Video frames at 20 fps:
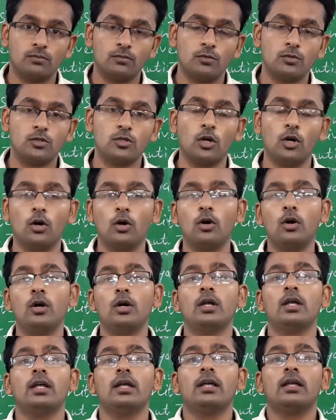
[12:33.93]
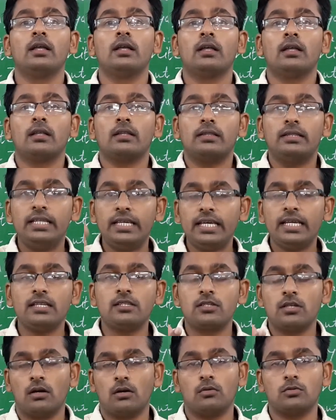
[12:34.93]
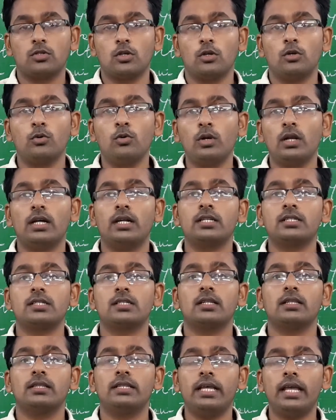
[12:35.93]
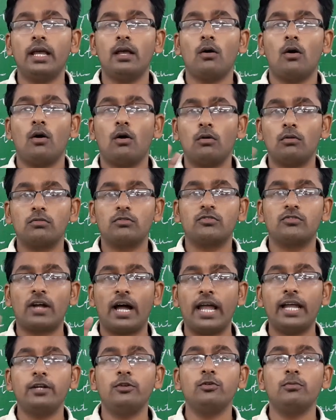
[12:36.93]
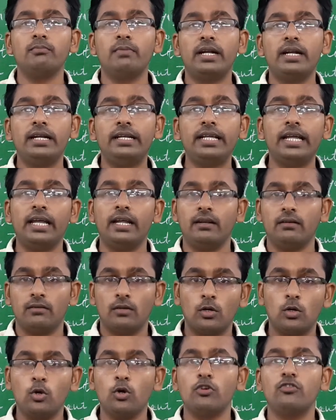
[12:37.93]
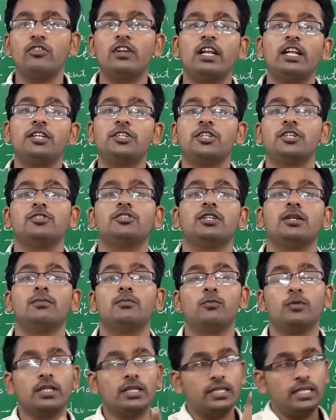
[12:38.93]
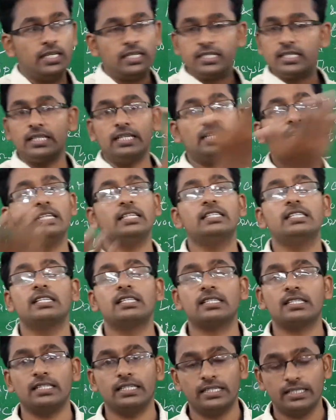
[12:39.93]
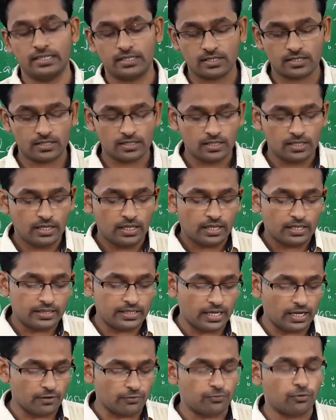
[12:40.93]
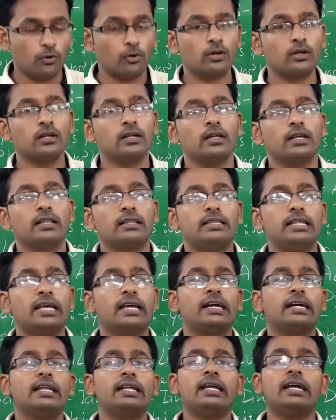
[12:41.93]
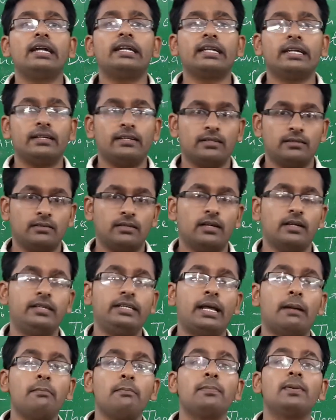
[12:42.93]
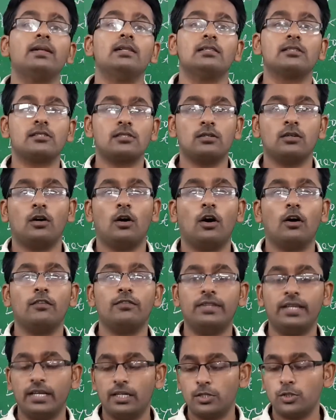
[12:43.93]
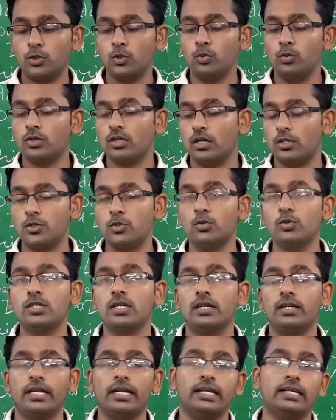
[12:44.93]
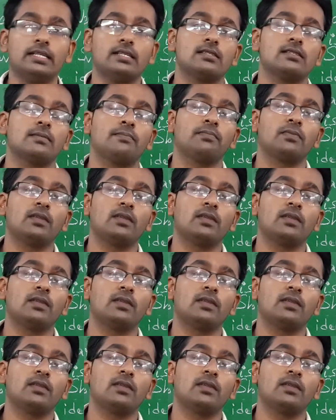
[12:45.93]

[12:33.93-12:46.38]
So rulers, they try to maintain good relationship with these religious leaders. Therefore, they created temples of their chosen deities.